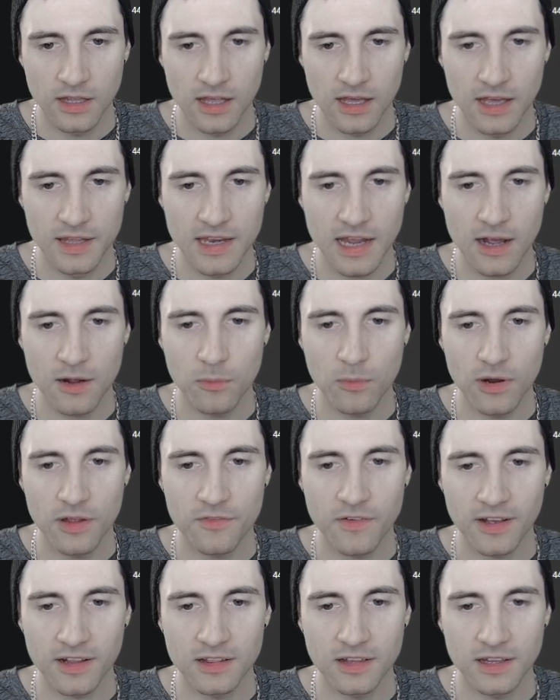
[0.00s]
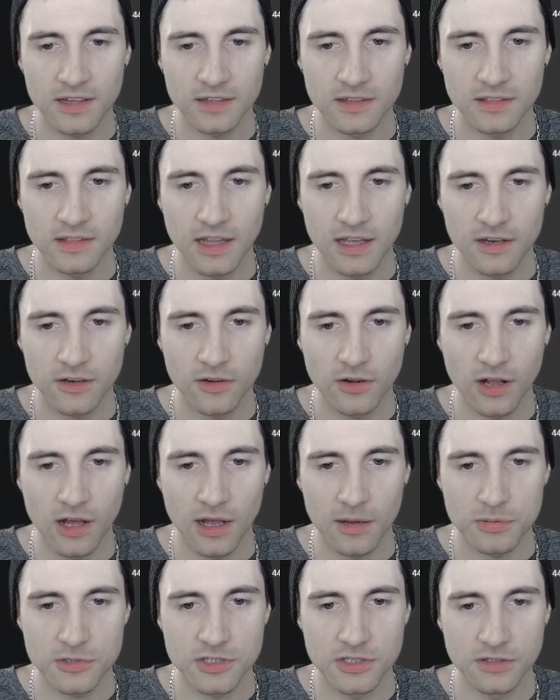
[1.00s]
And now if I click layer
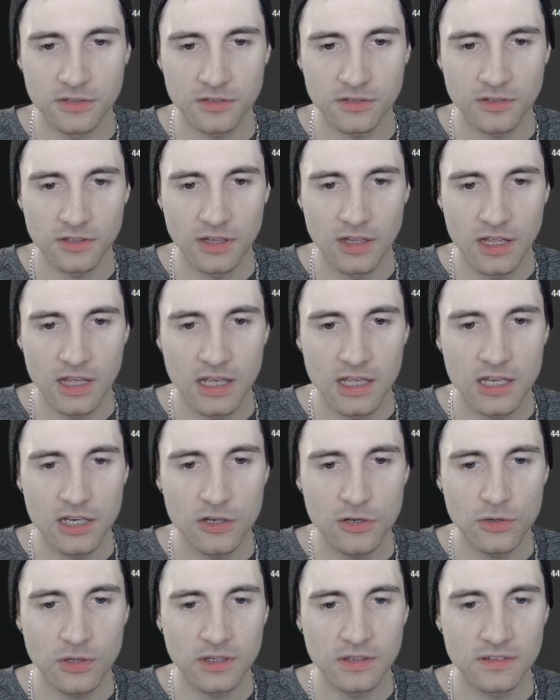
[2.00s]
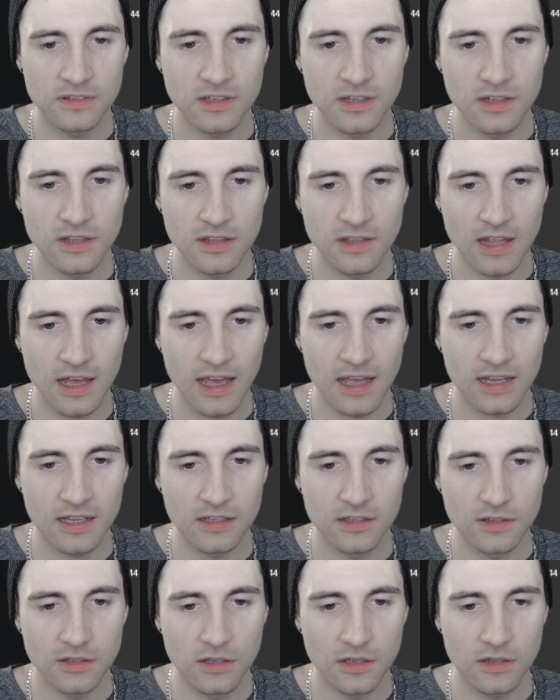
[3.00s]
options, here you can see that I
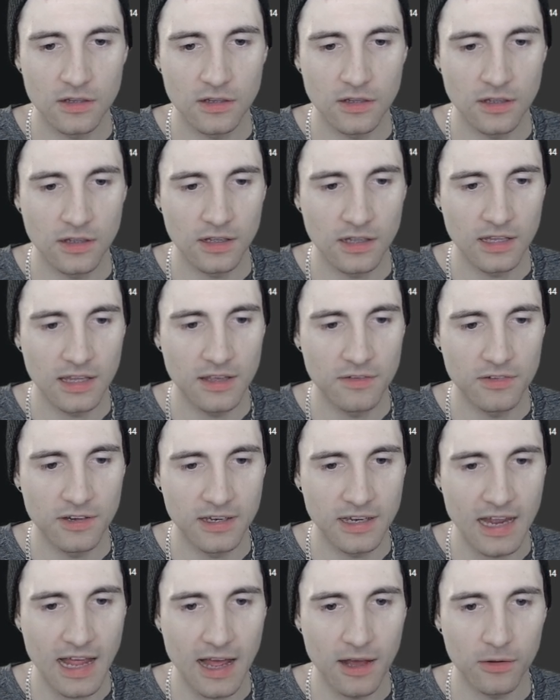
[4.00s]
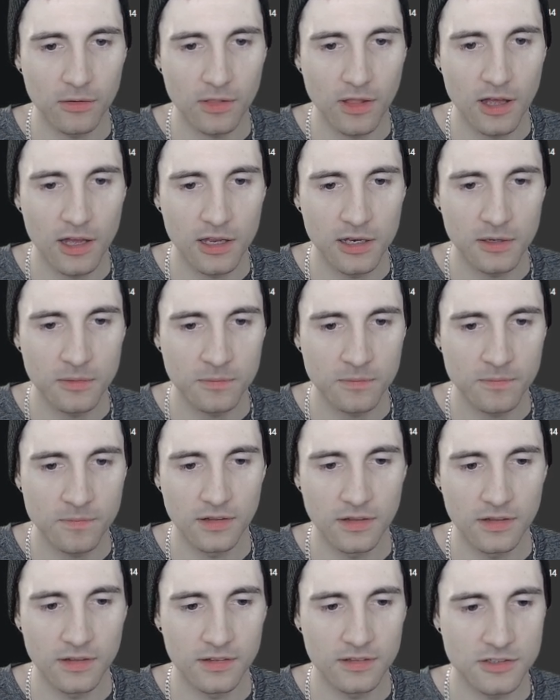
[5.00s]
can give it an outline
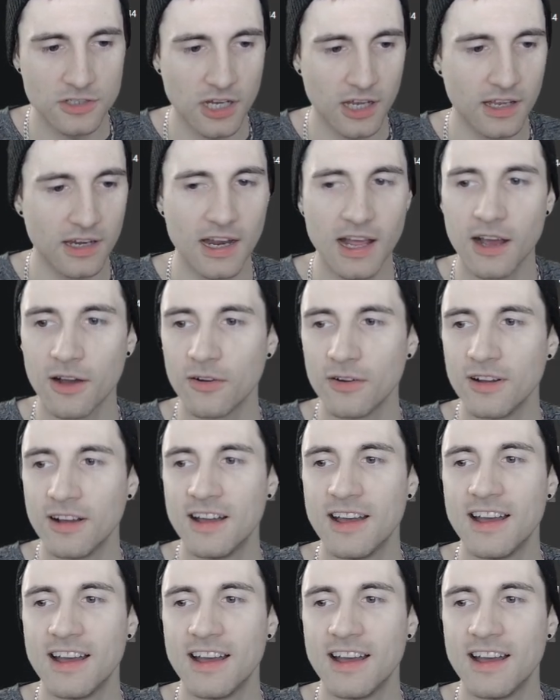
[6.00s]
check it out.